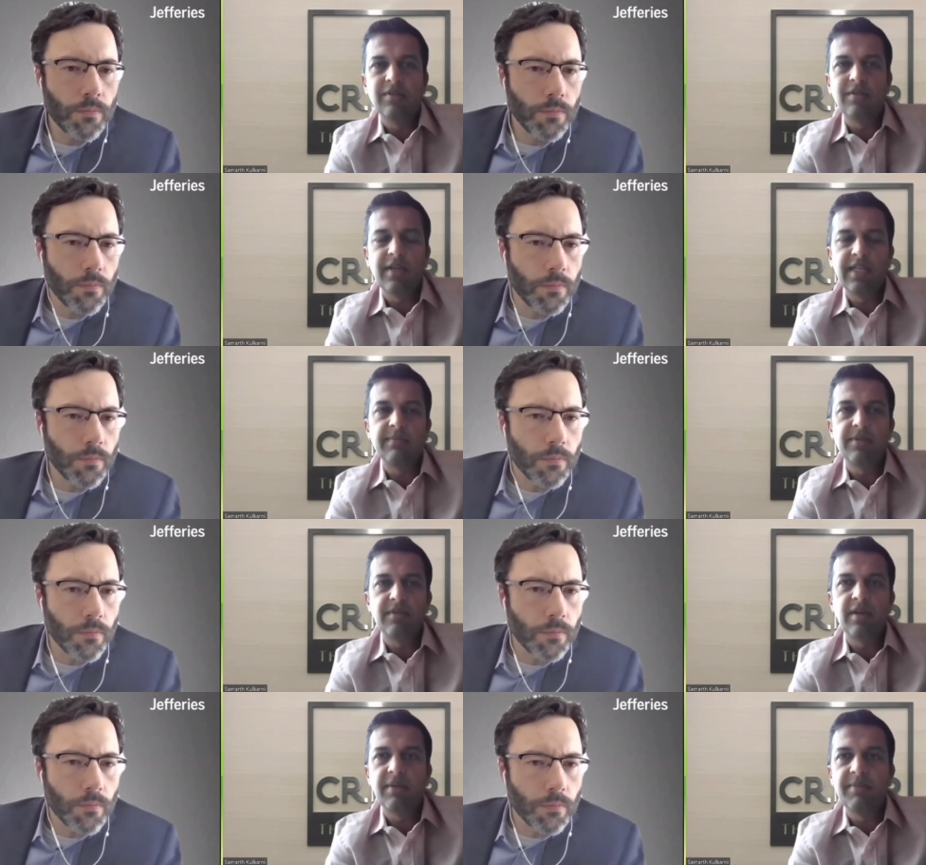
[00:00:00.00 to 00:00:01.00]
Speaker 1: to line up the
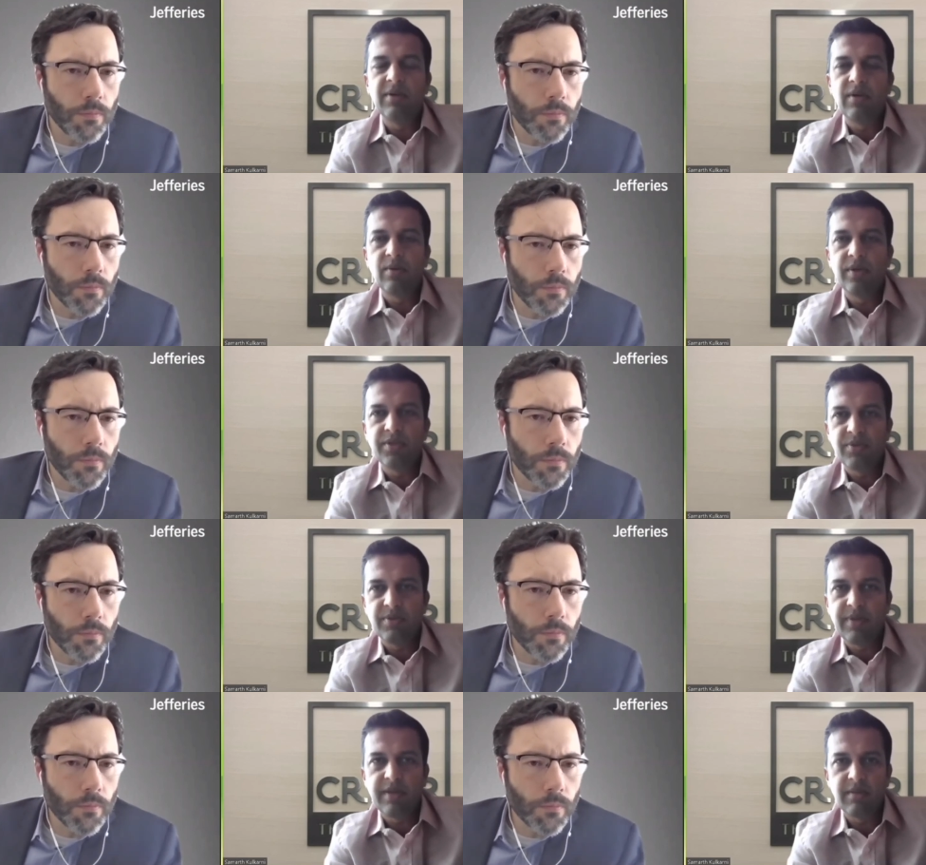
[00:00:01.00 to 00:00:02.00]
timing always with
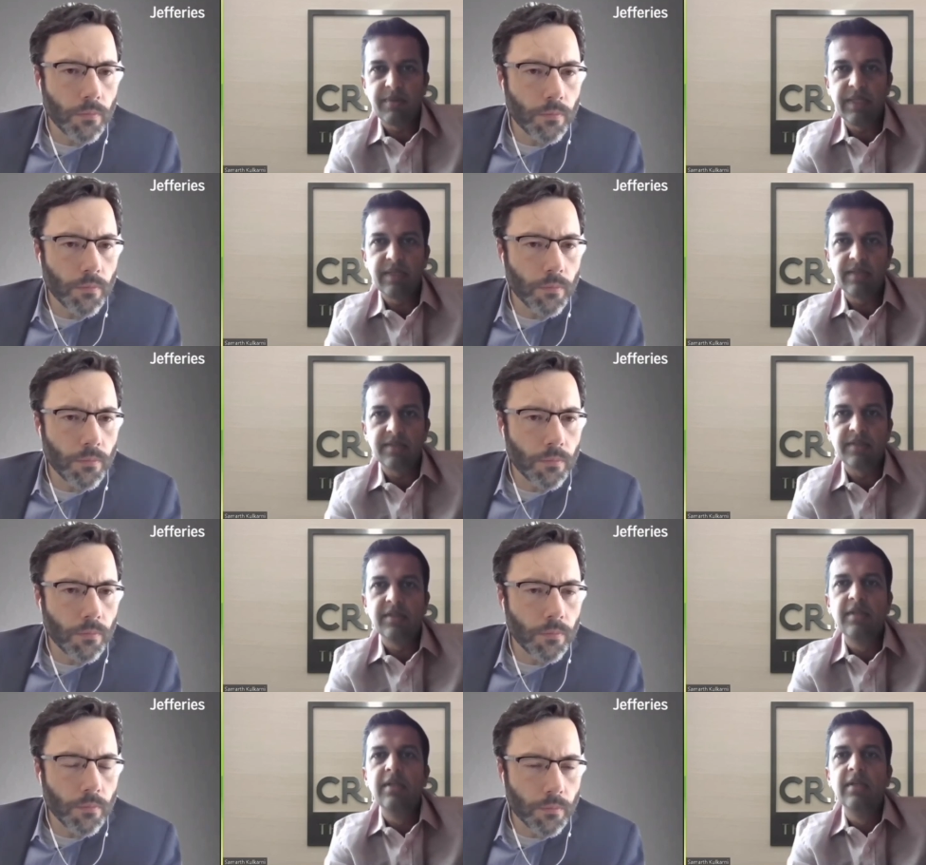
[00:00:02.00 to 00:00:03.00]
medical meetings.
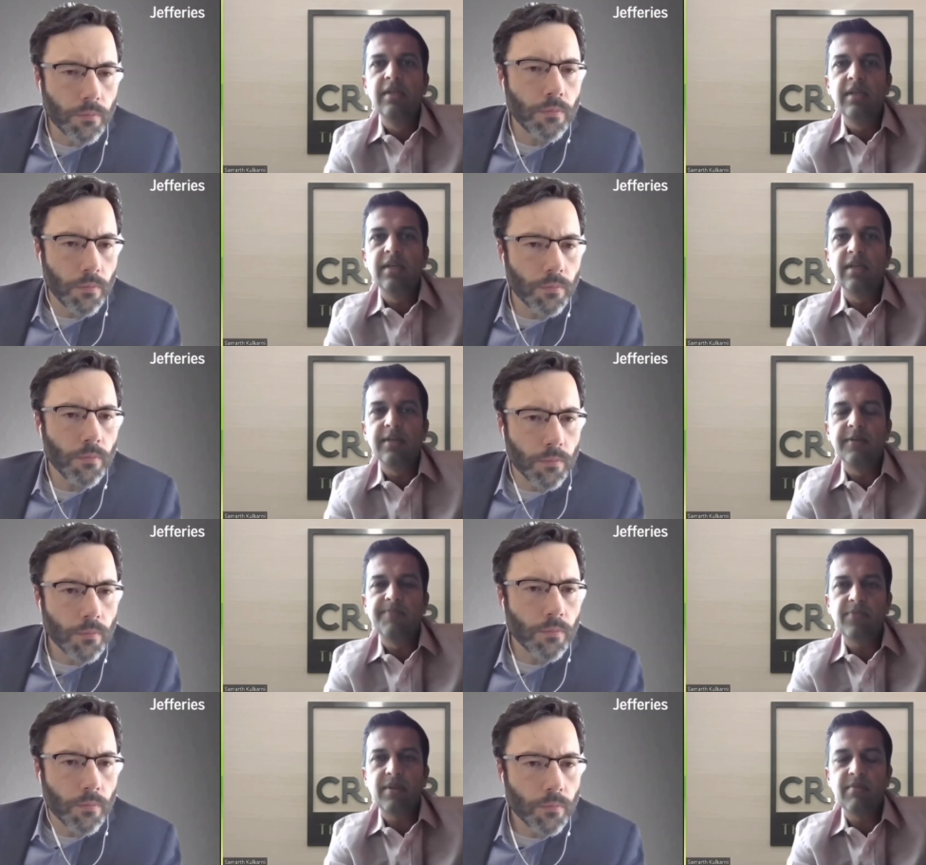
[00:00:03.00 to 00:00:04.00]

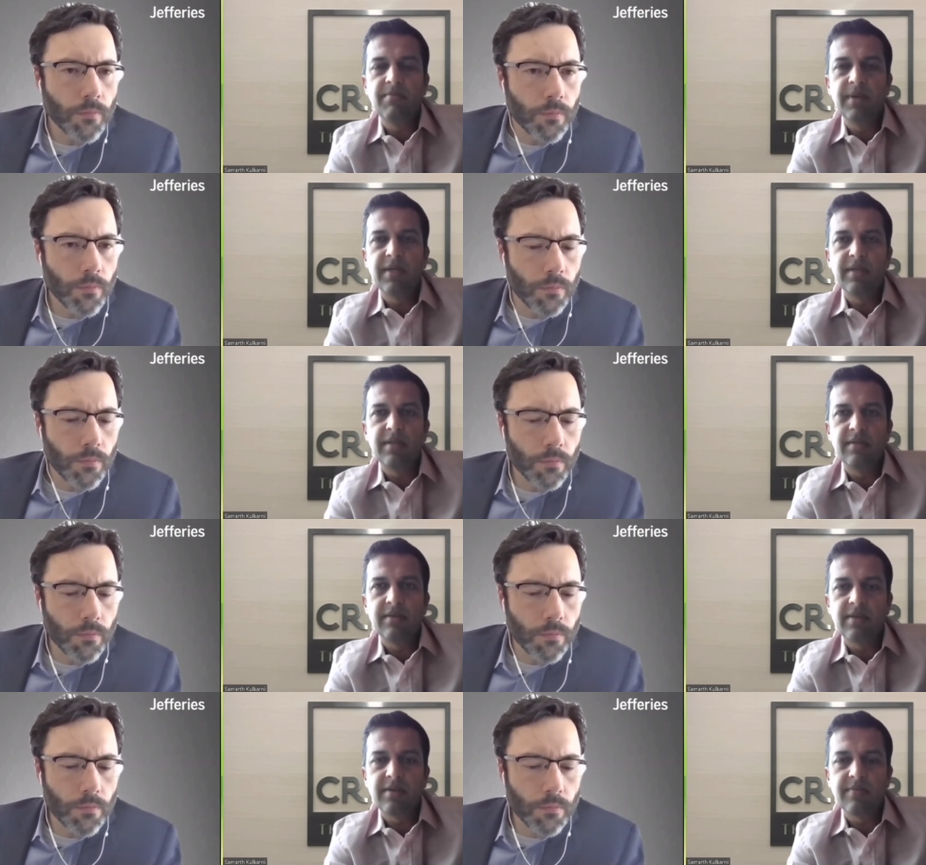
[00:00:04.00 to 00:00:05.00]
Um, but
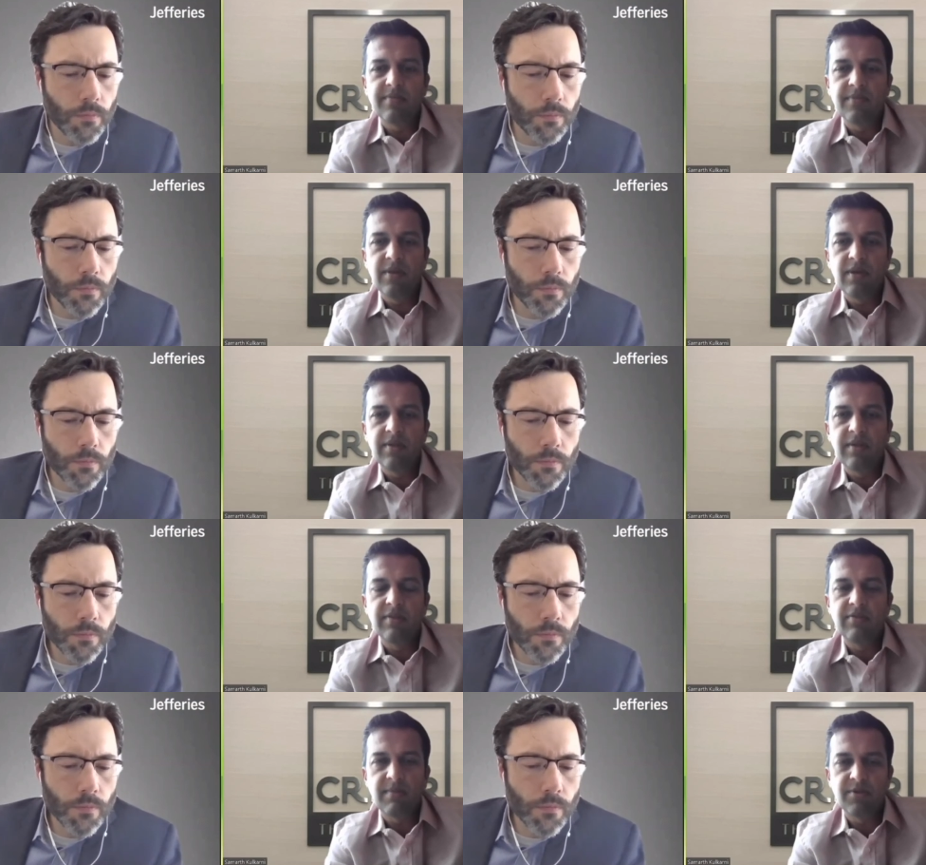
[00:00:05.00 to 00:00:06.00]
um, you know, and then the
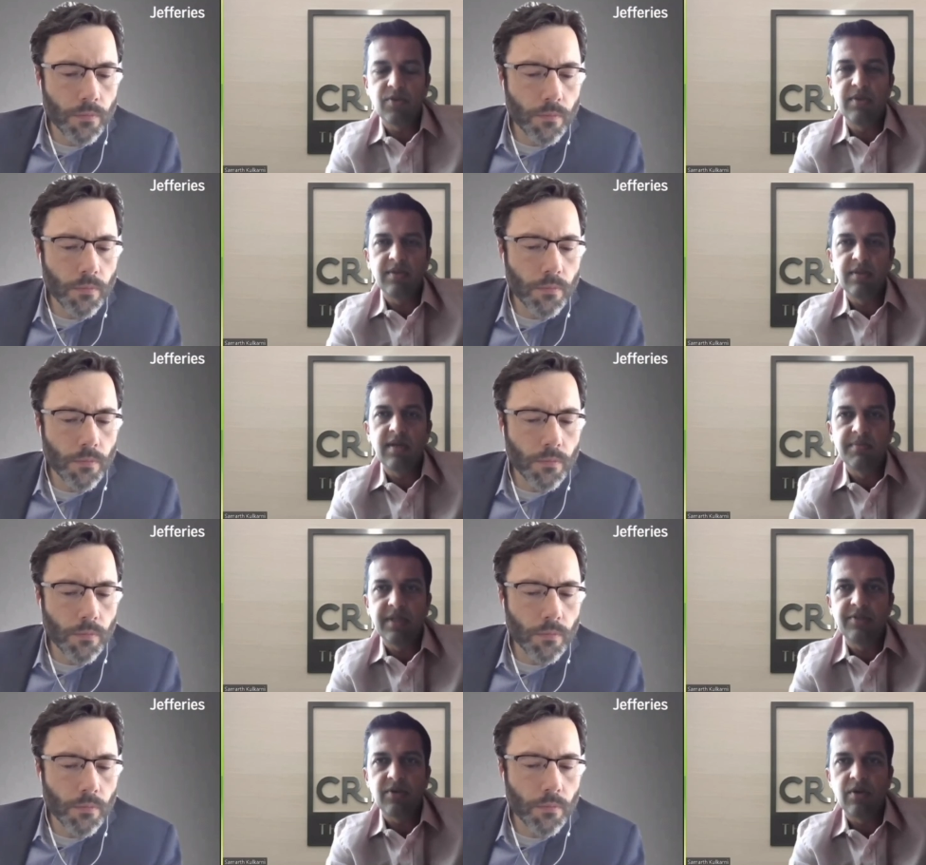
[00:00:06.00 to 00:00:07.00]
subsequent
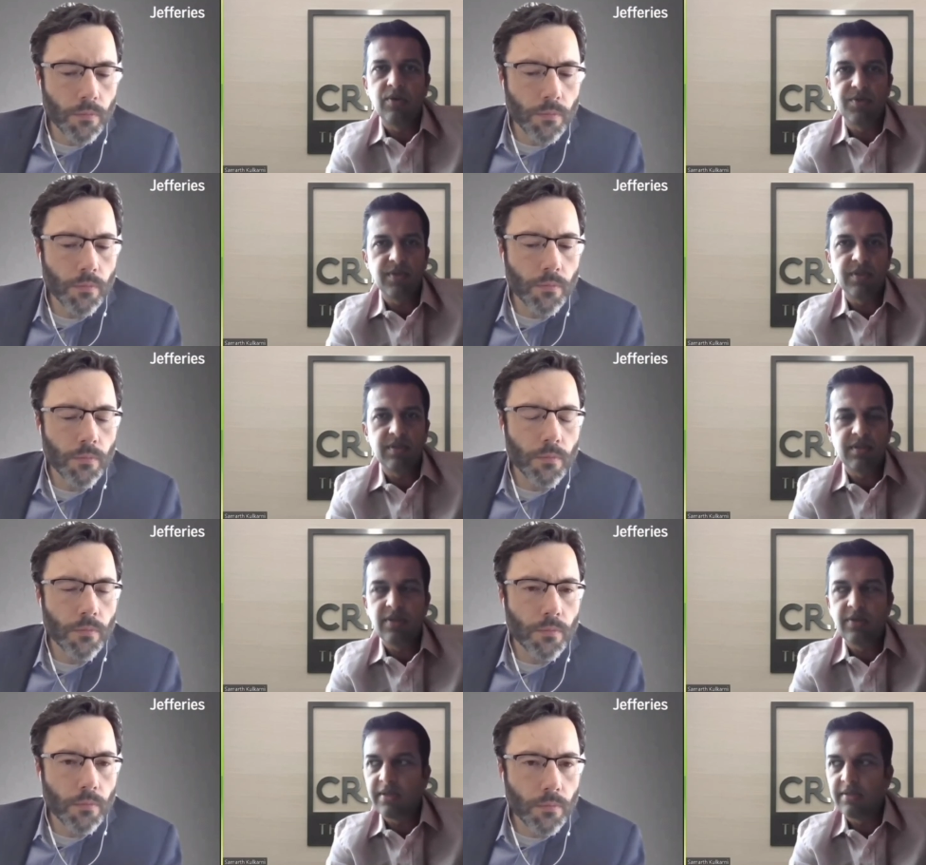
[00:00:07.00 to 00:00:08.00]
updates are always with you
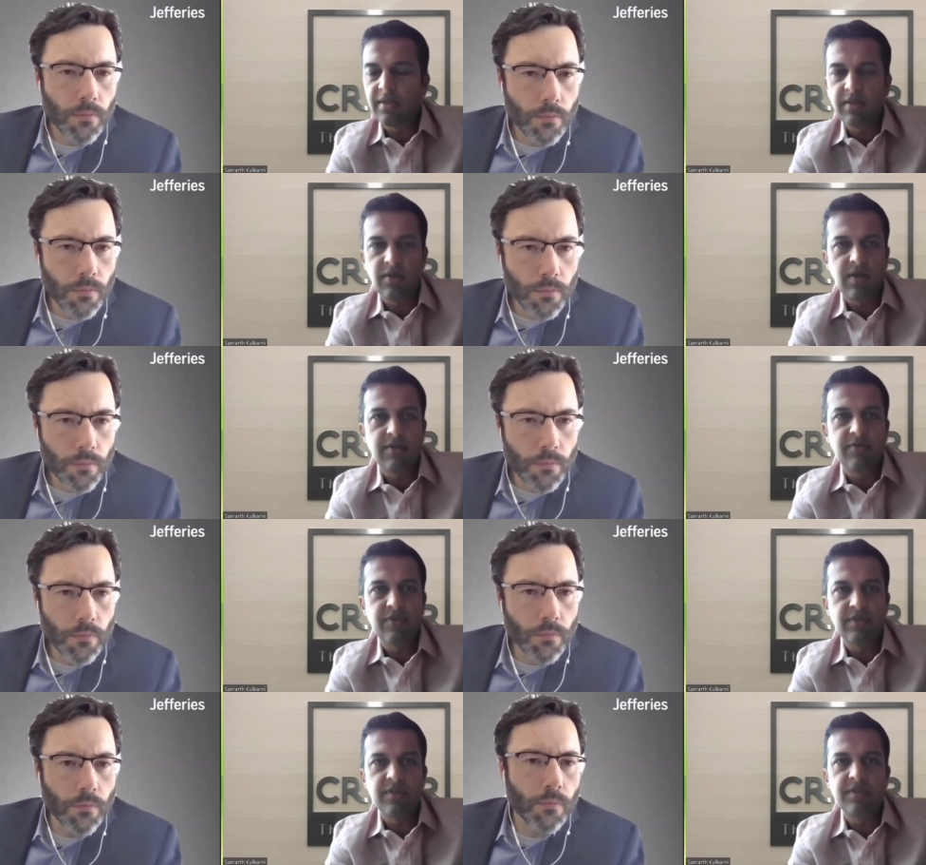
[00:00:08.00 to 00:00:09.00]
know at, at
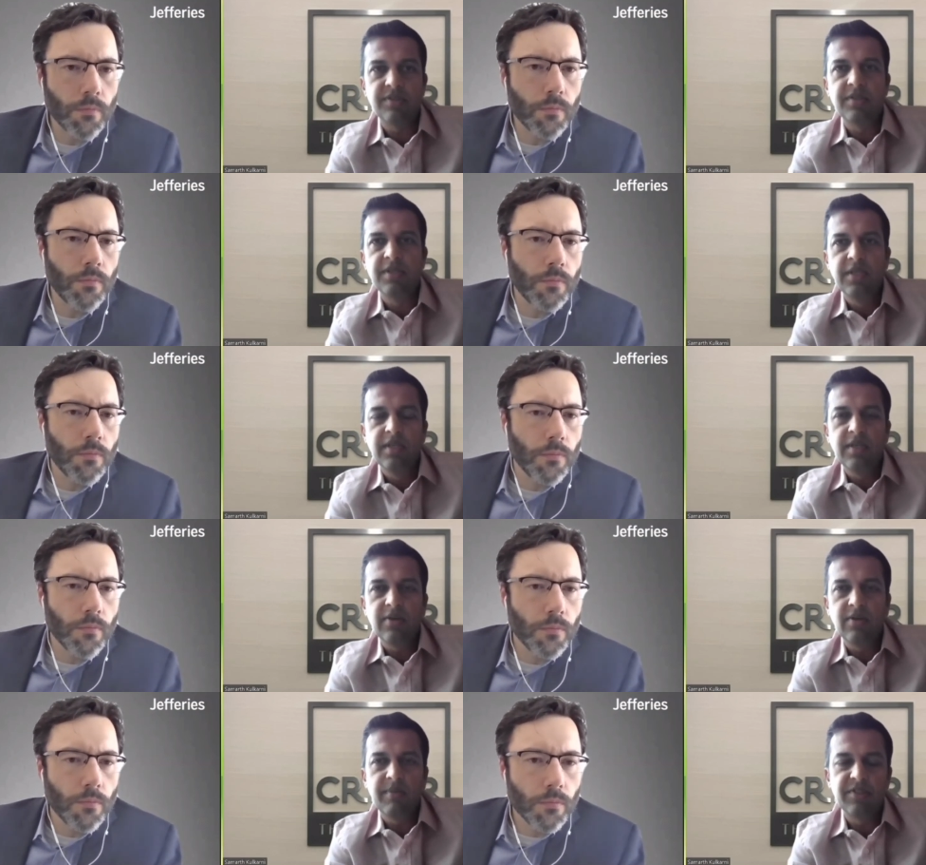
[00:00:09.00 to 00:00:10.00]
conferences
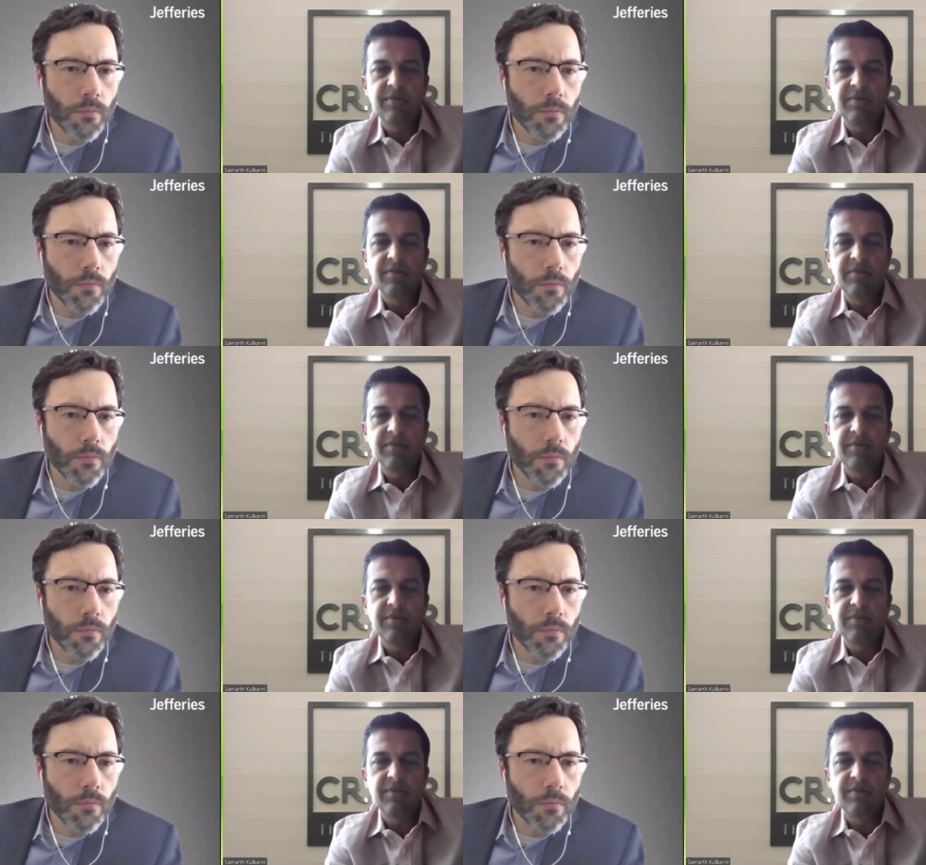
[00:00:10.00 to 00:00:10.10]
or major